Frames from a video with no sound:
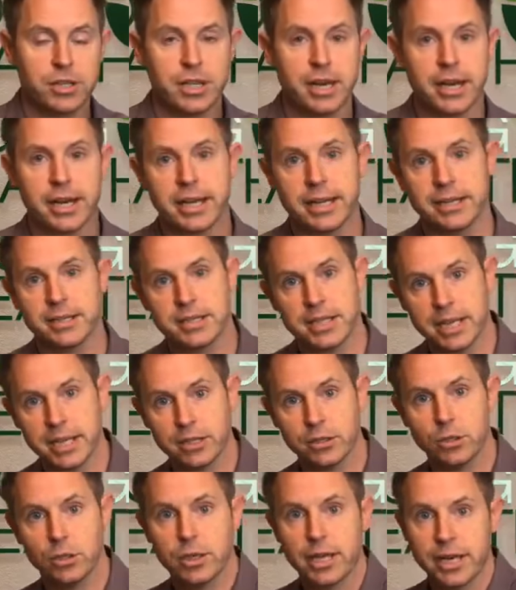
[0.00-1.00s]
that I can take a
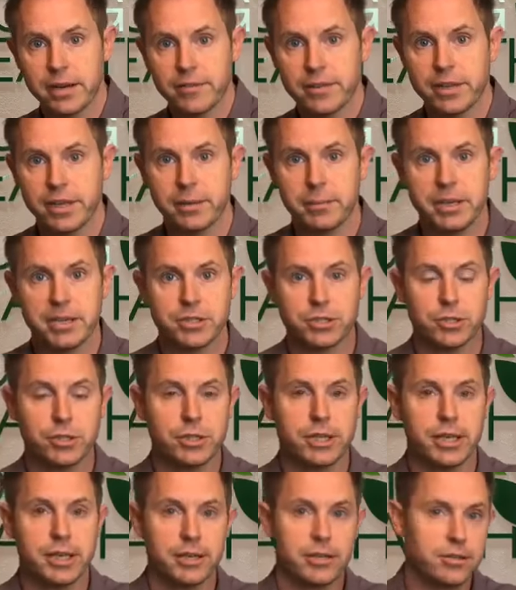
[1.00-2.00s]
look at everything, make sure
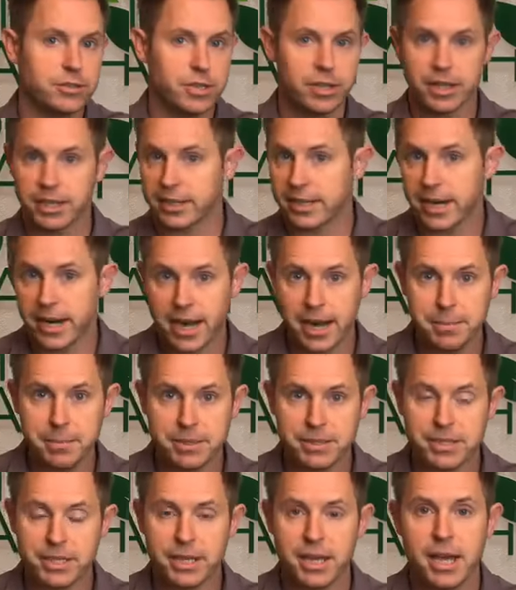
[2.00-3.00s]
that there's nothing that I'm
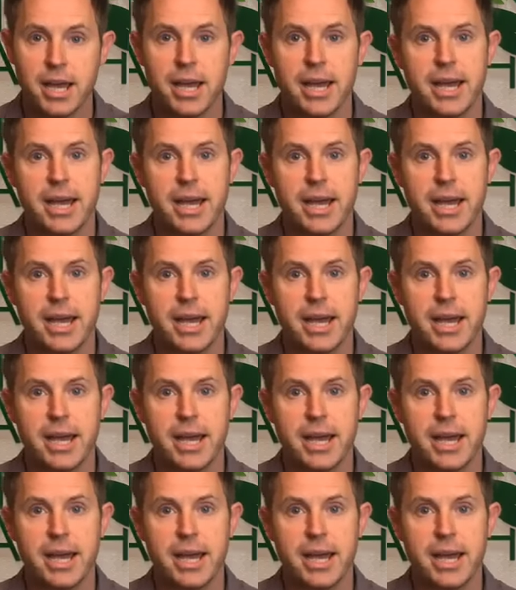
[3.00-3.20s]
missing.